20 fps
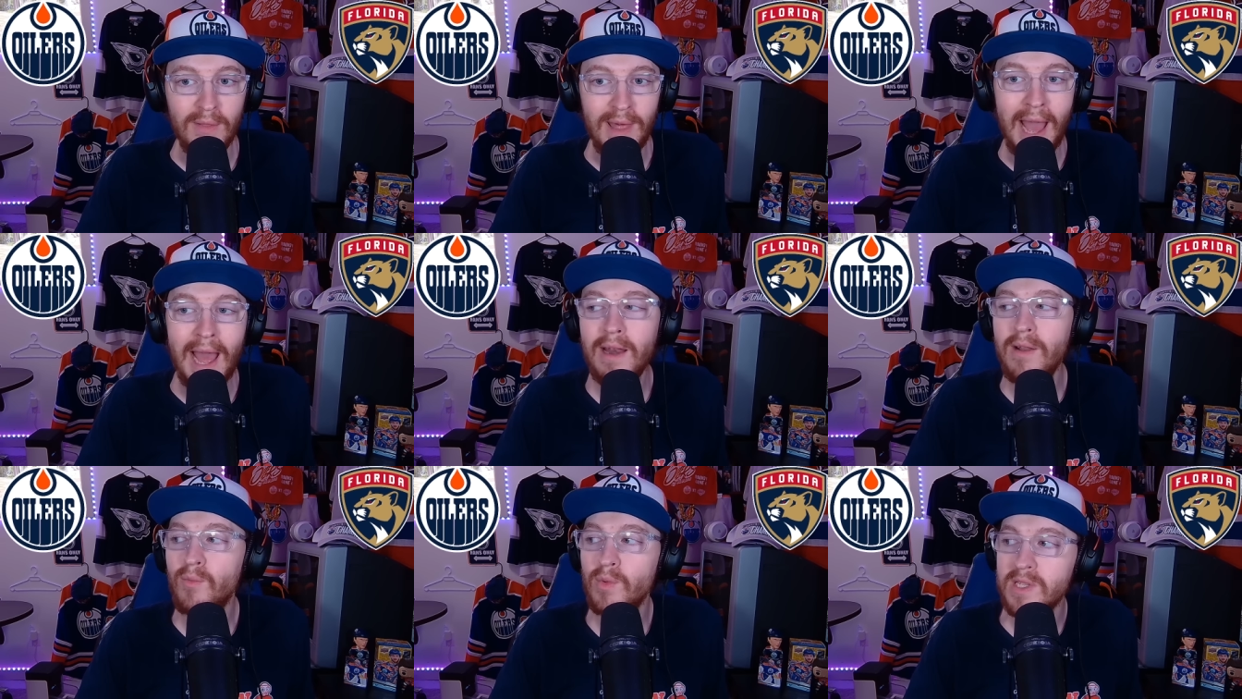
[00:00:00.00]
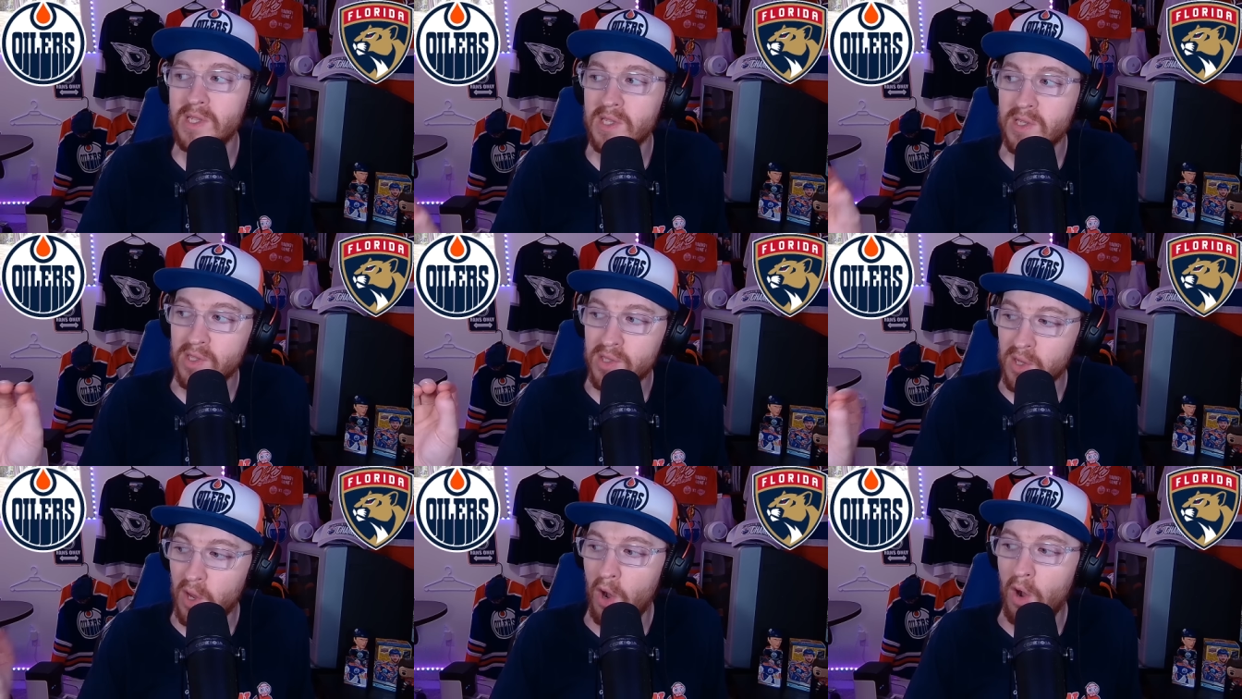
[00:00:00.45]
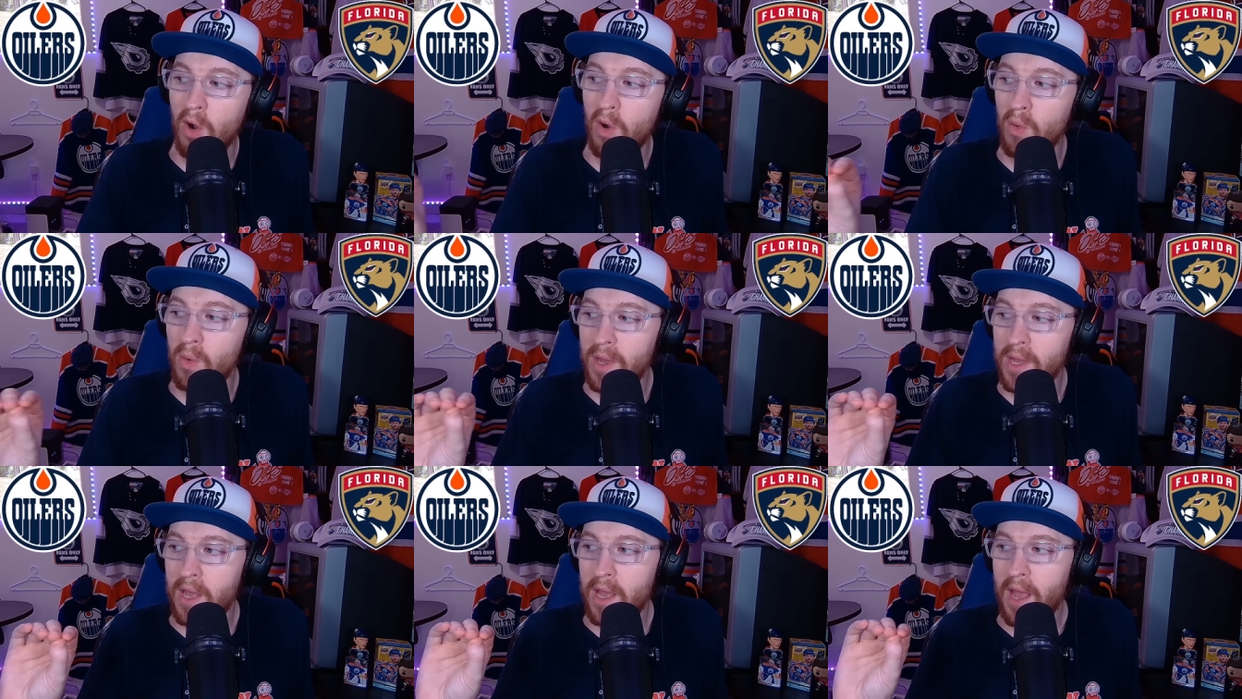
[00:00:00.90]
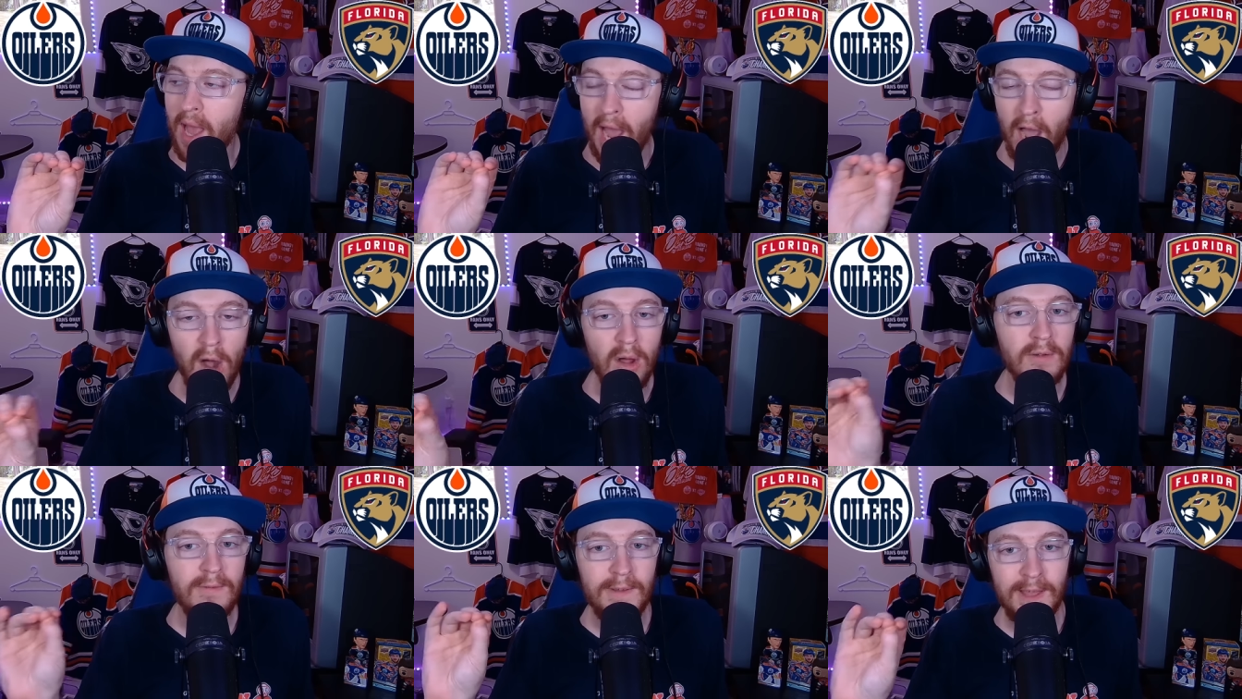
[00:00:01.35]
That was so
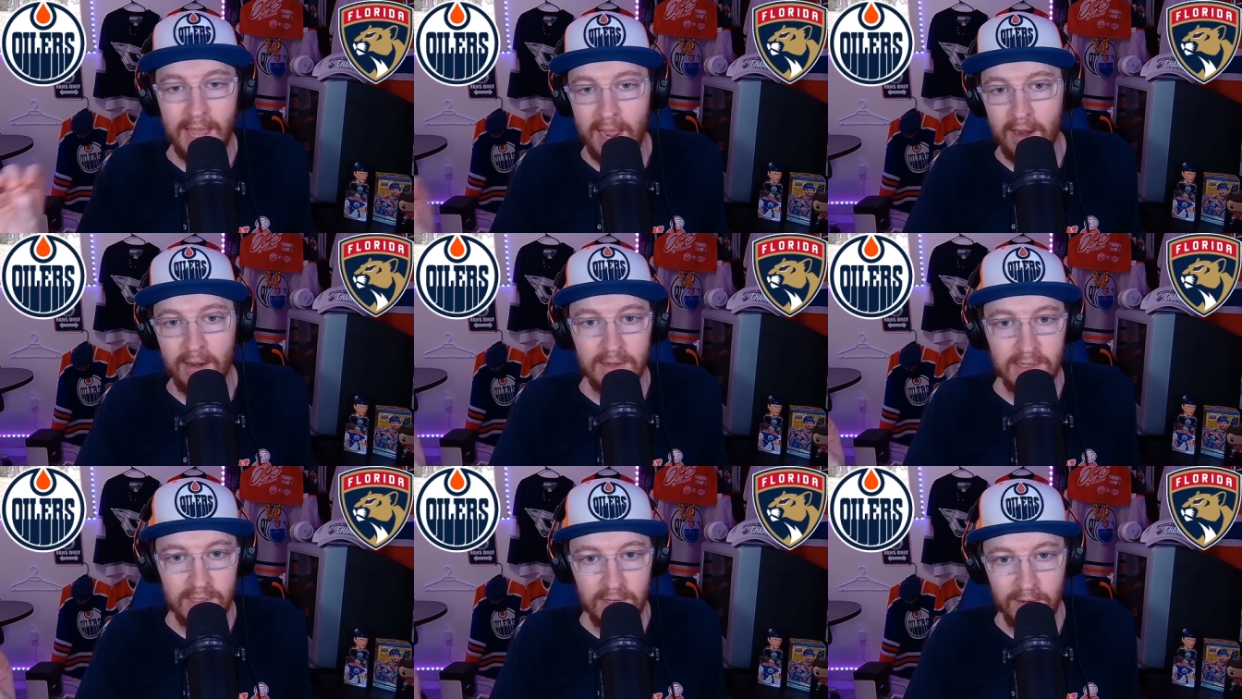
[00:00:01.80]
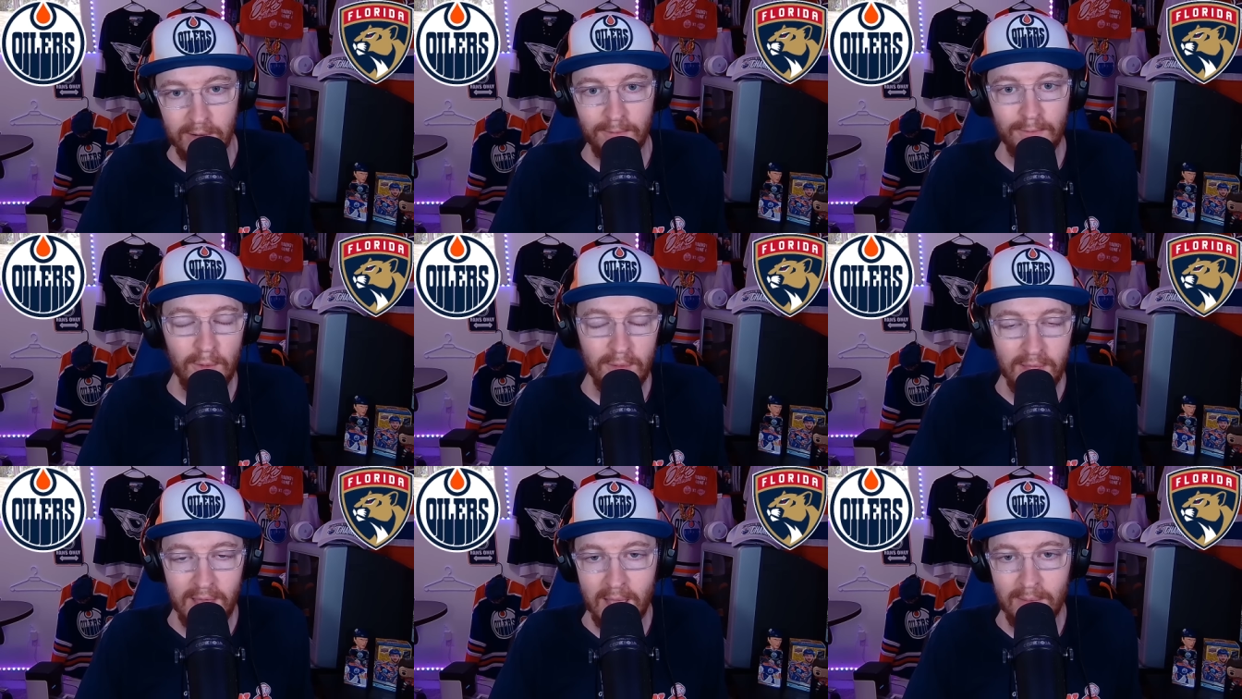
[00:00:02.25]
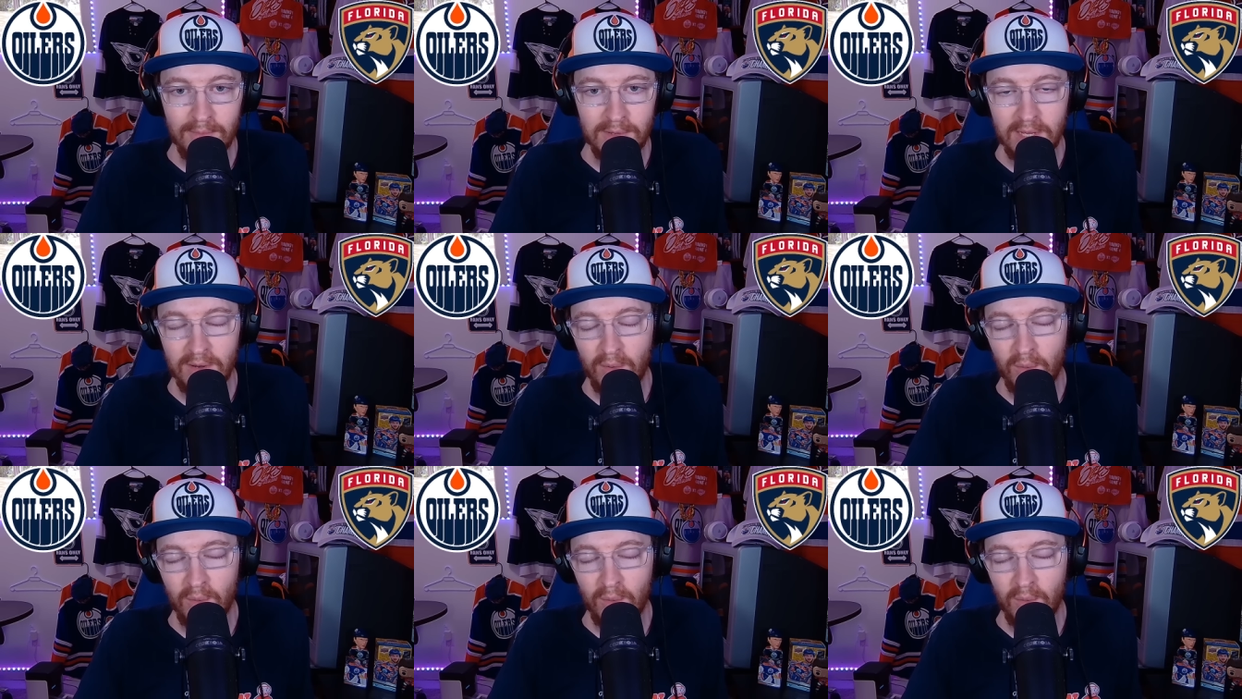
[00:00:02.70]
out of character for the Edmonton